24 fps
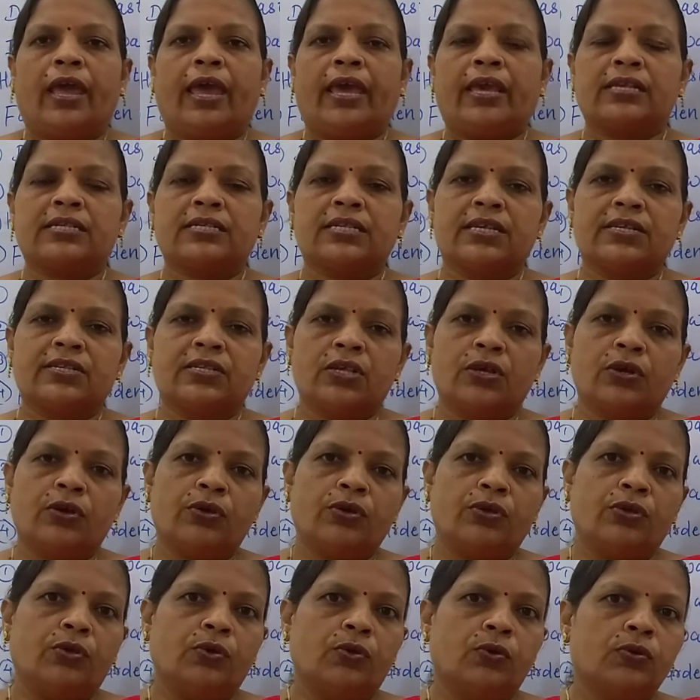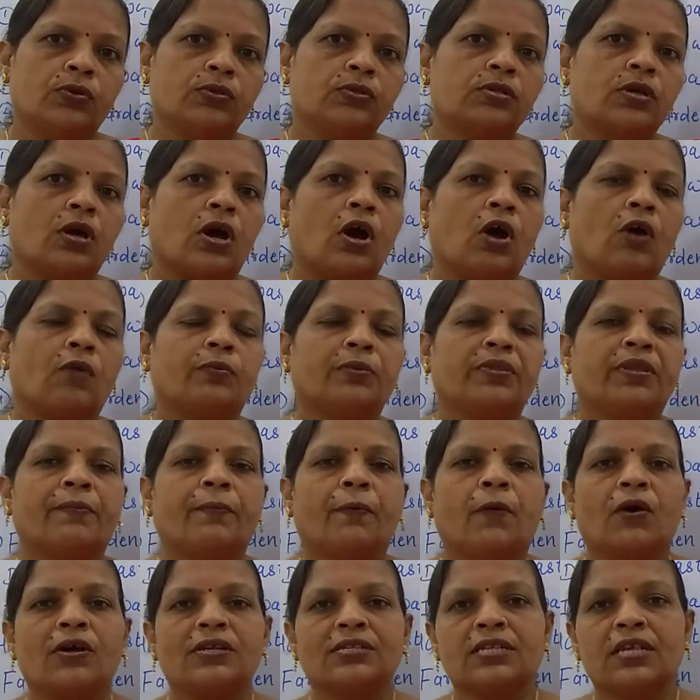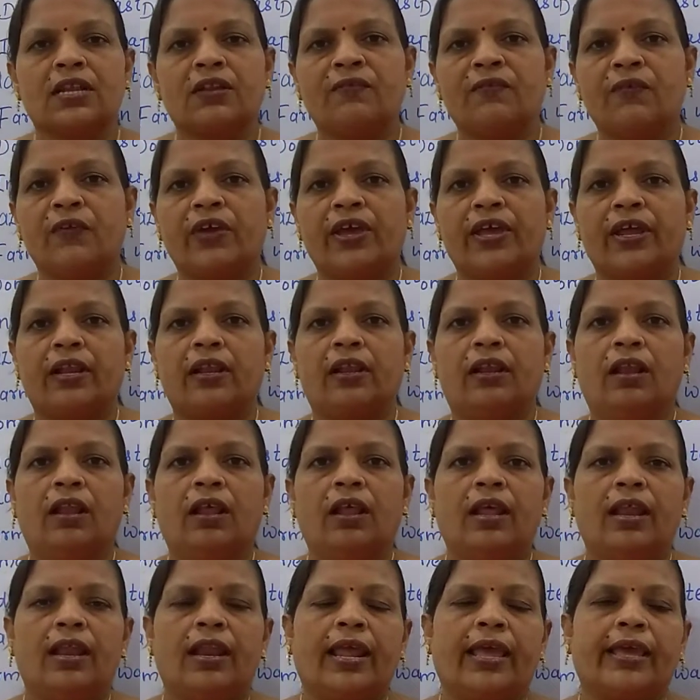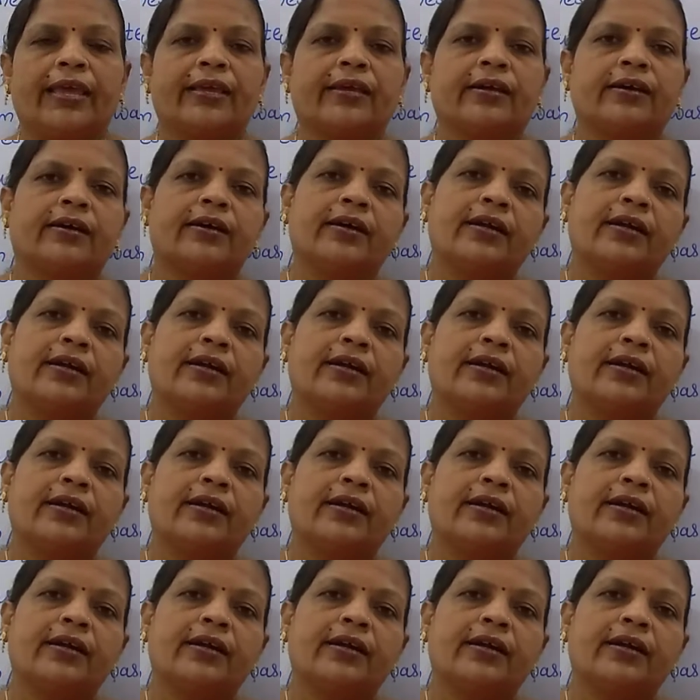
excessive use of the fossil fuel like